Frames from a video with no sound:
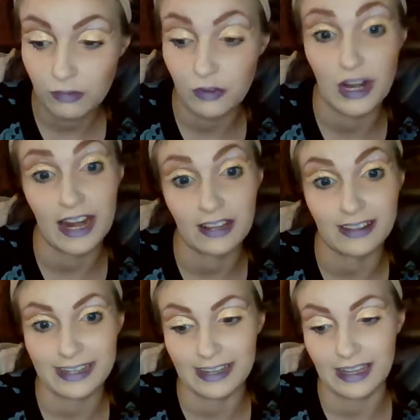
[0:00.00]
for 9
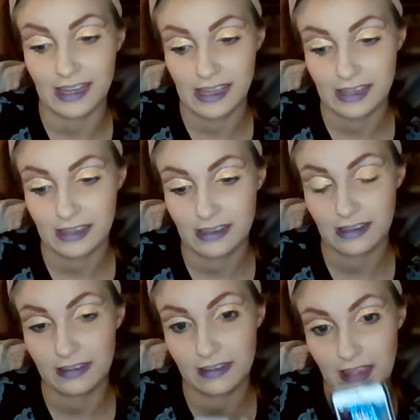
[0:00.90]
o'clock at night. It
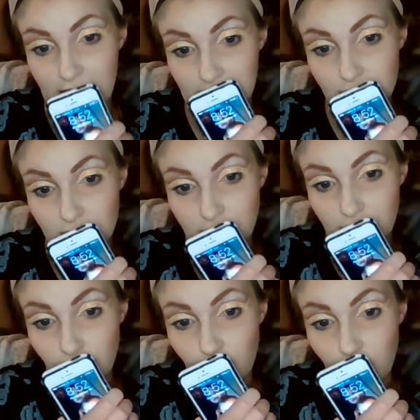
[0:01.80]
is
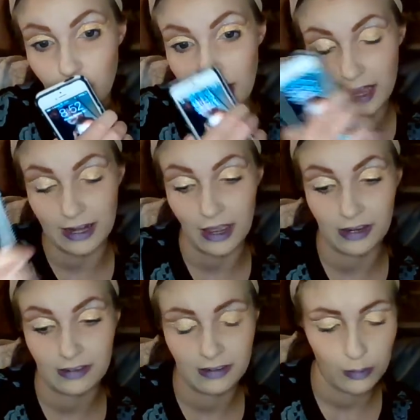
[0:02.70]
8.52 at
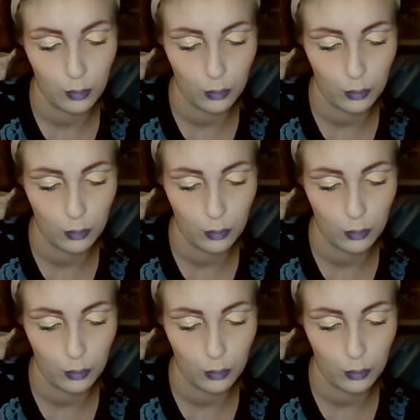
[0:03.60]
night.